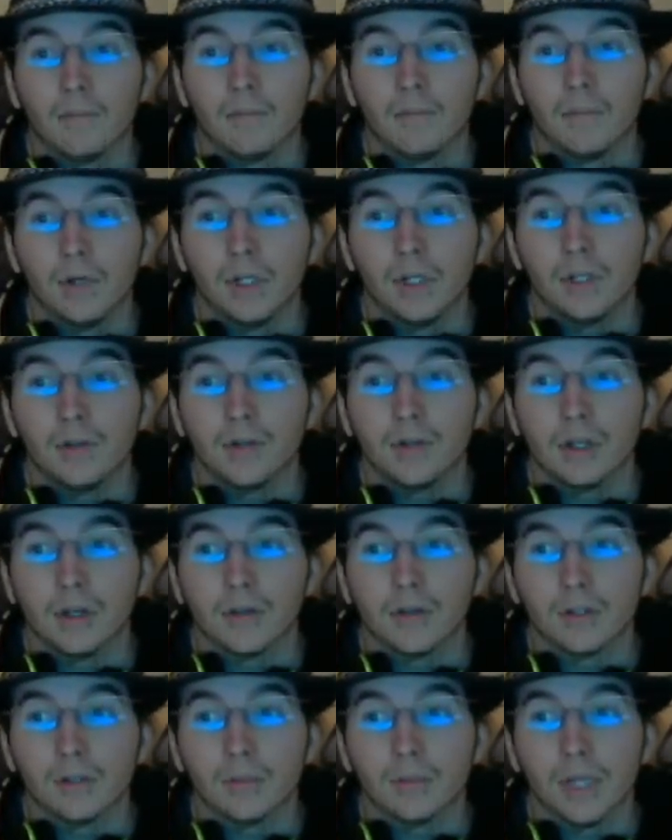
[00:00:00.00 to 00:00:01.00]
Pretty soon I'll
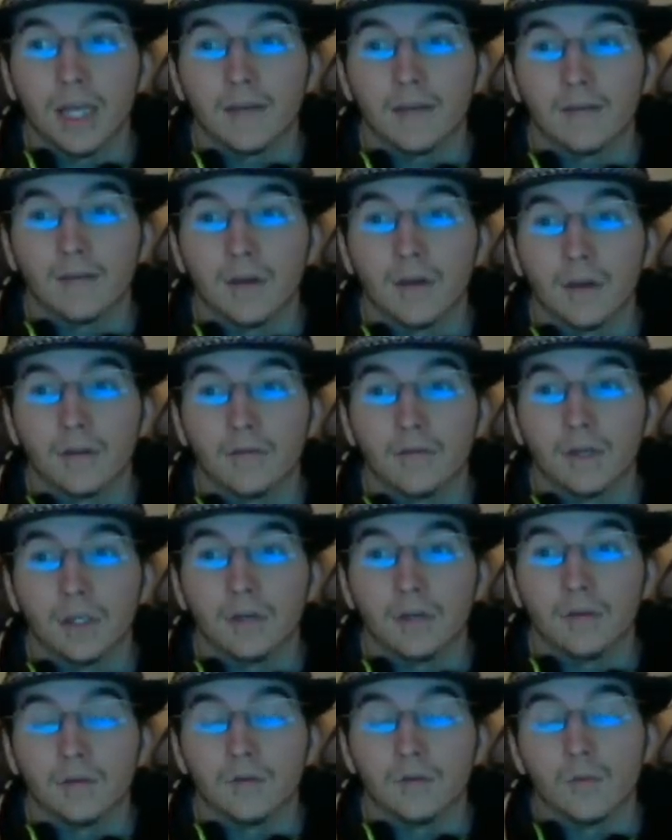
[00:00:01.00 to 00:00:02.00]
also be having other
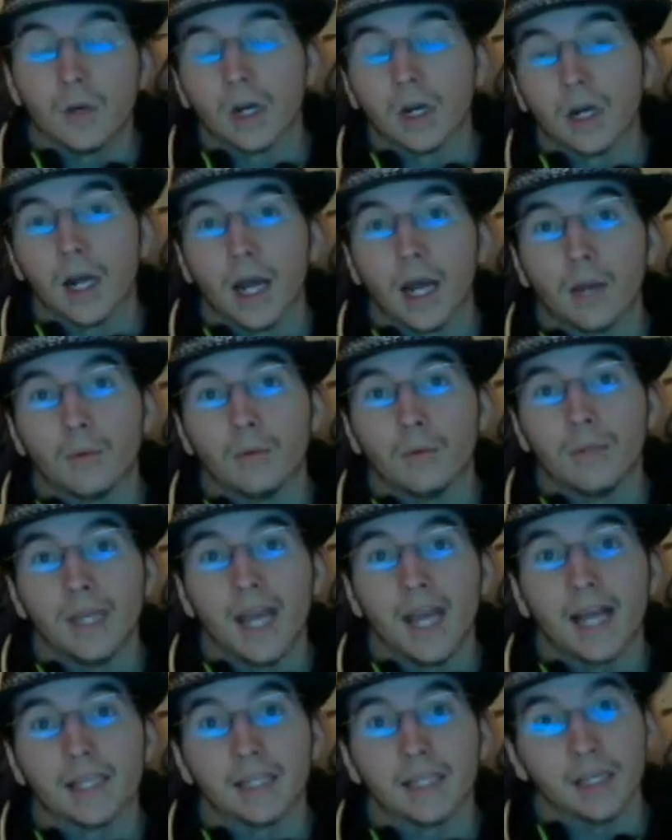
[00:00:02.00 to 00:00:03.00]
videos where I will be
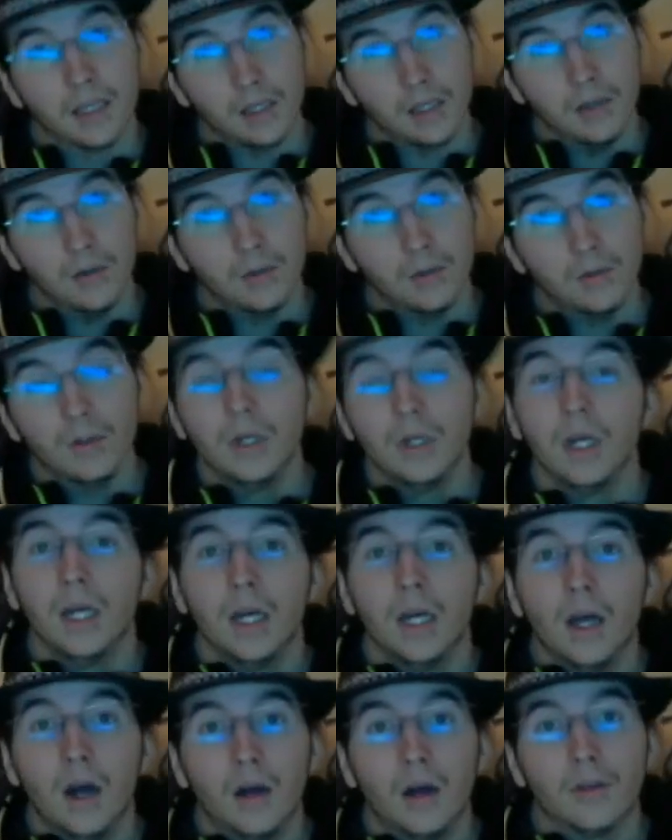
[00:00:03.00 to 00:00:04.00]
asking you,
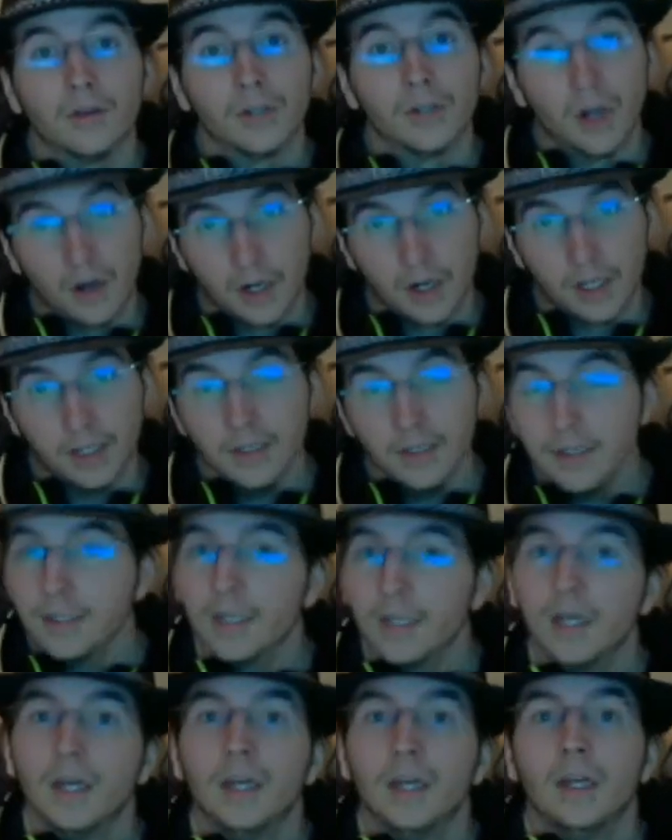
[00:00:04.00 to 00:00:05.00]
other Guardians,
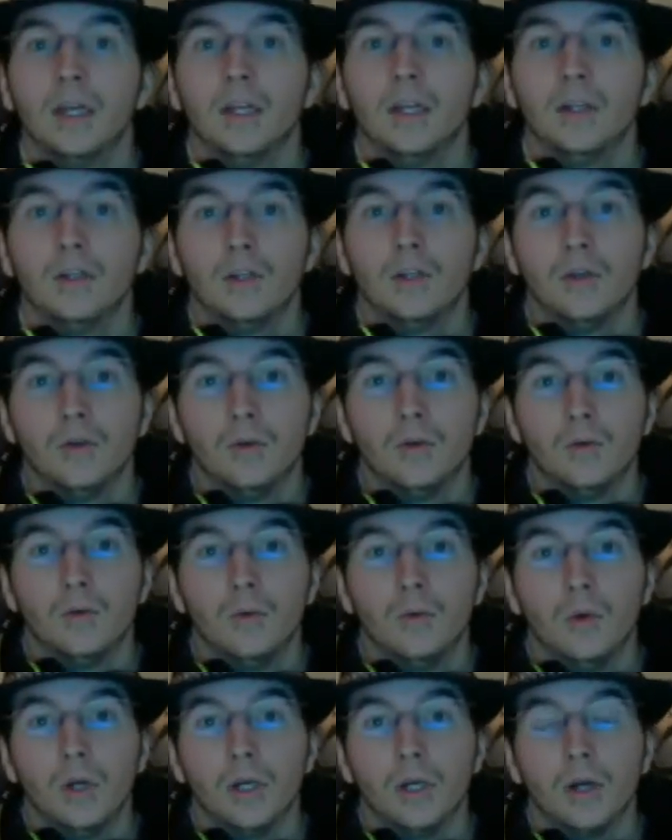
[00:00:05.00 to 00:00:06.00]

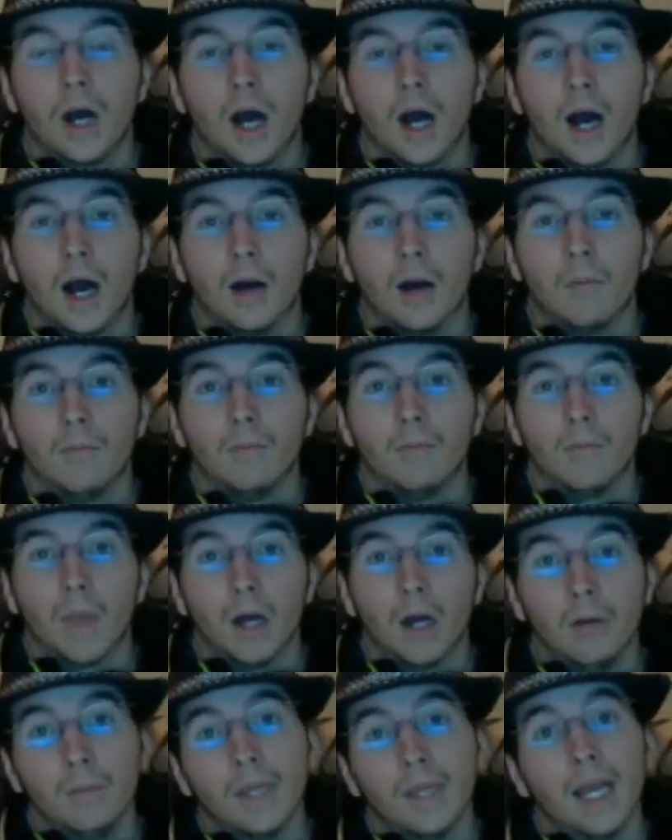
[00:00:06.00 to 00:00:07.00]
to
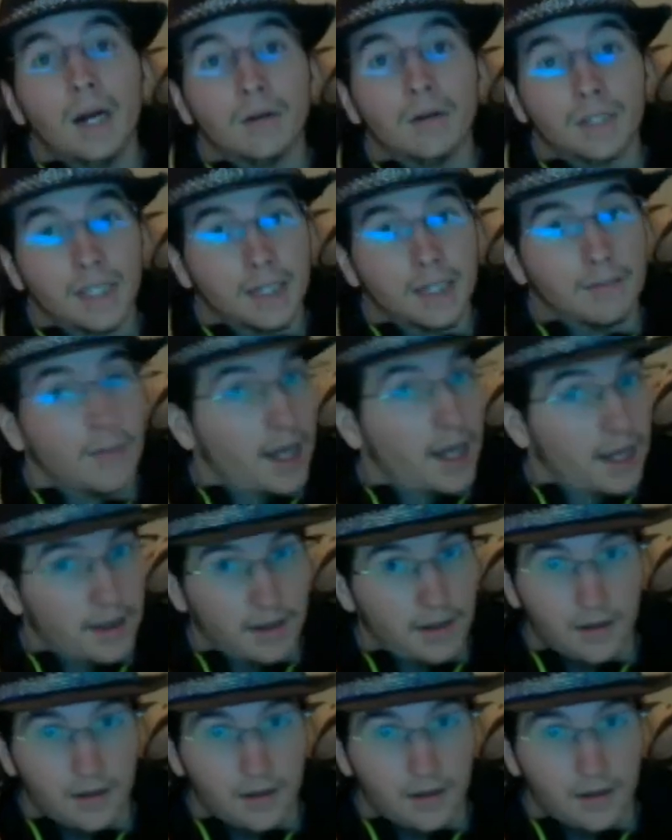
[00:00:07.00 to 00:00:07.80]
help me out in my